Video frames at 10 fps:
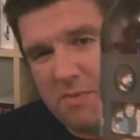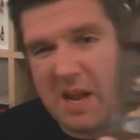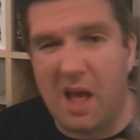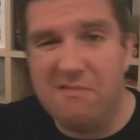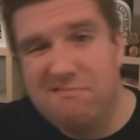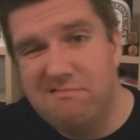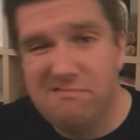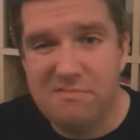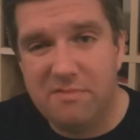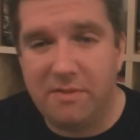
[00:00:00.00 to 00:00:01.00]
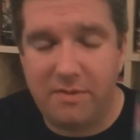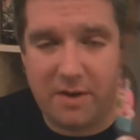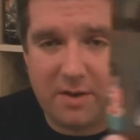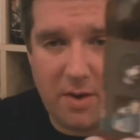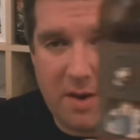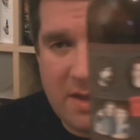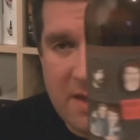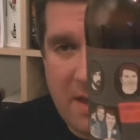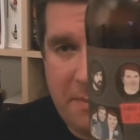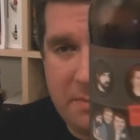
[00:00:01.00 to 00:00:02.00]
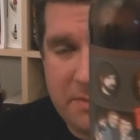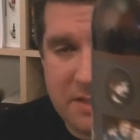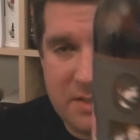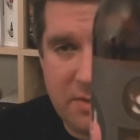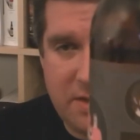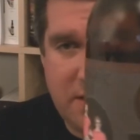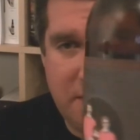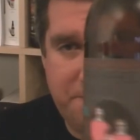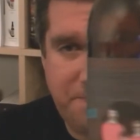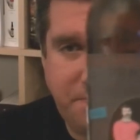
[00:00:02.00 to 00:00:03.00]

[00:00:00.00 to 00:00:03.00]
a bit like, a friend who I bumped into in when